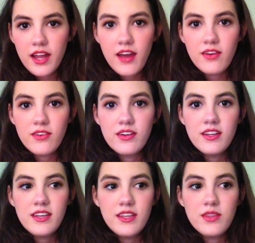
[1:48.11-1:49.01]
How
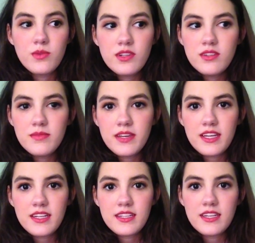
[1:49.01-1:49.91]
in the world am I
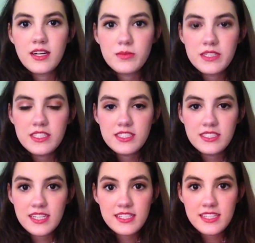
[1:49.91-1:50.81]
going to help teach these kids